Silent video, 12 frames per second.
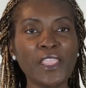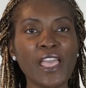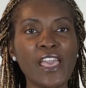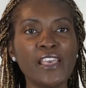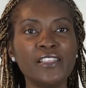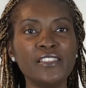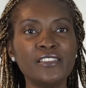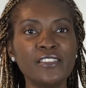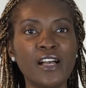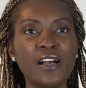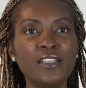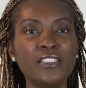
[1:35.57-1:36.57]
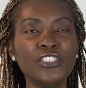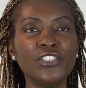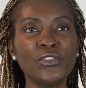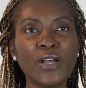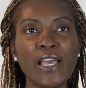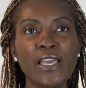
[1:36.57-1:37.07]
And,
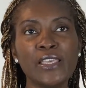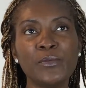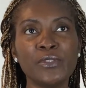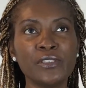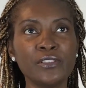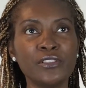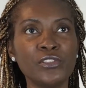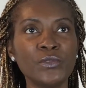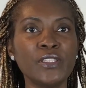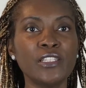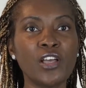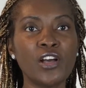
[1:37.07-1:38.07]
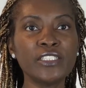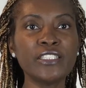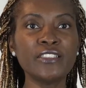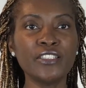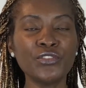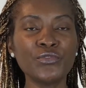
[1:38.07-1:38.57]
I was doing the long
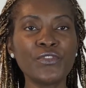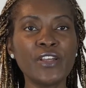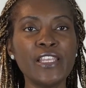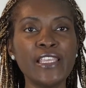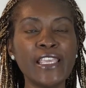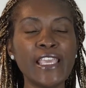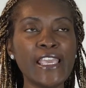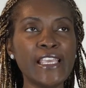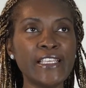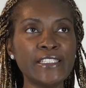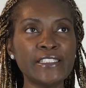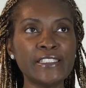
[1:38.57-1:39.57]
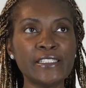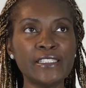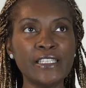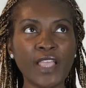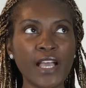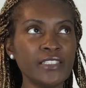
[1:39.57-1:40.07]
distance running, and
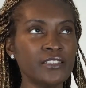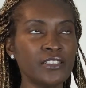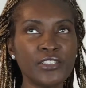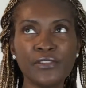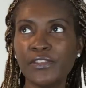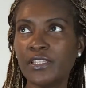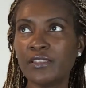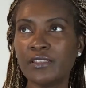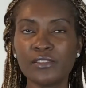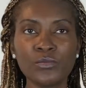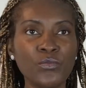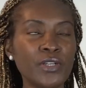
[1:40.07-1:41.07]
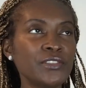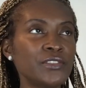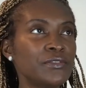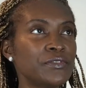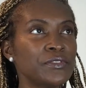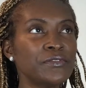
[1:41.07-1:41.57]
I started feeling this
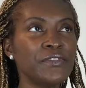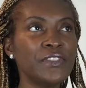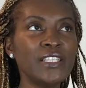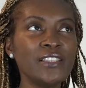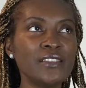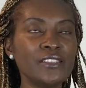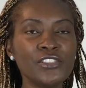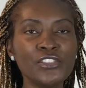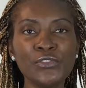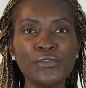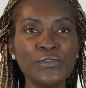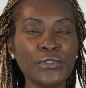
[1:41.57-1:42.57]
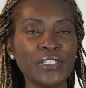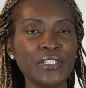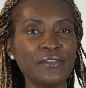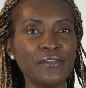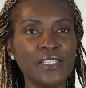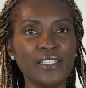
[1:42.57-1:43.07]
wonderful feeling, this euphoric
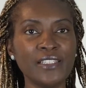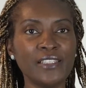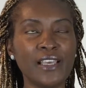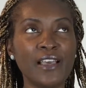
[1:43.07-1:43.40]
feeling.